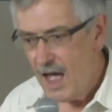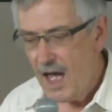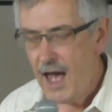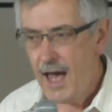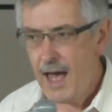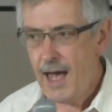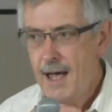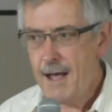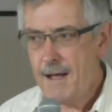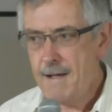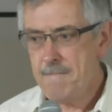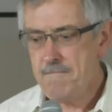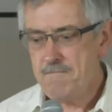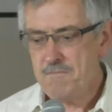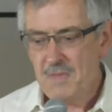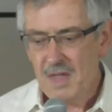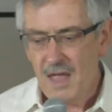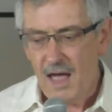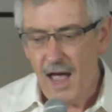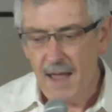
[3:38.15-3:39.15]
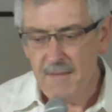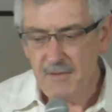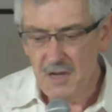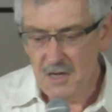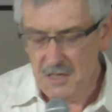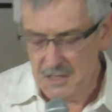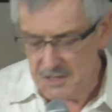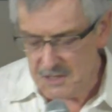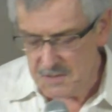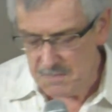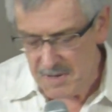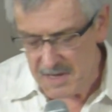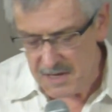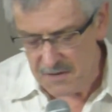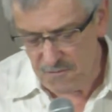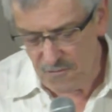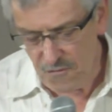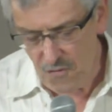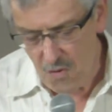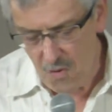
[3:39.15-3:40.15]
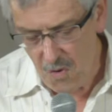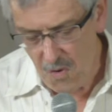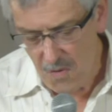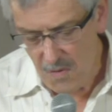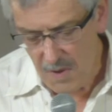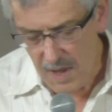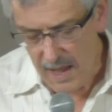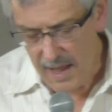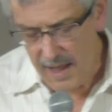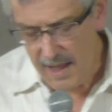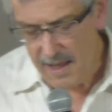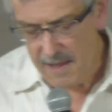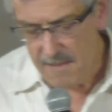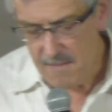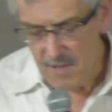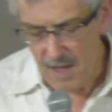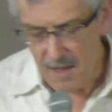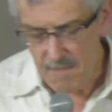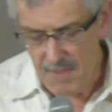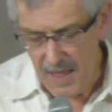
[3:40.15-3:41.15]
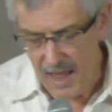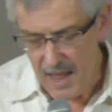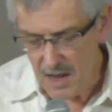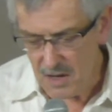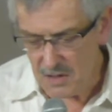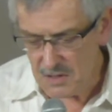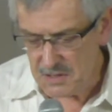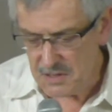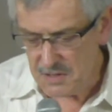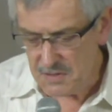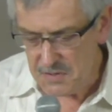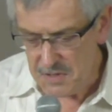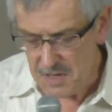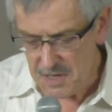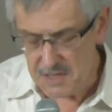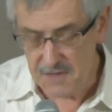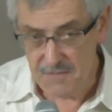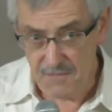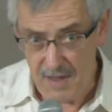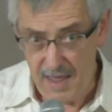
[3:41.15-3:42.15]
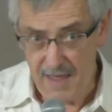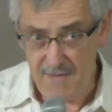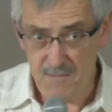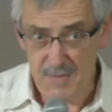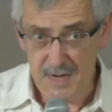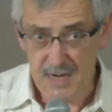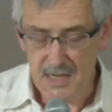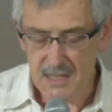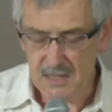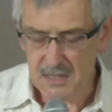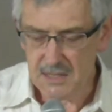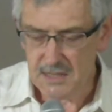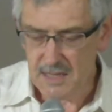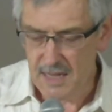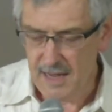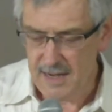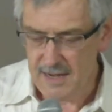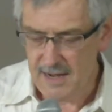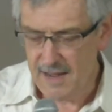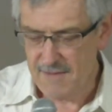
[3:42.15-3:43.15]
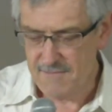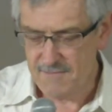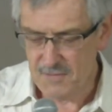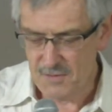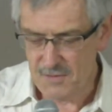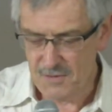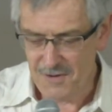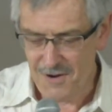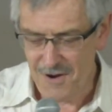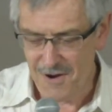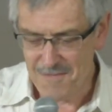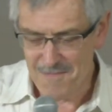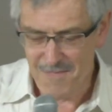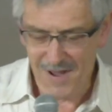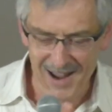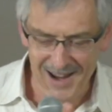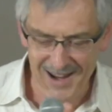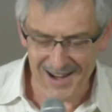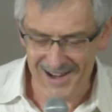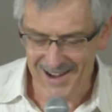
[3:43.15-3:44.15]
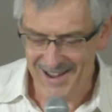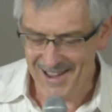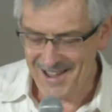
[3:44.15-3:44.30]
I'm going to speak for about 35 minutes, and I've got my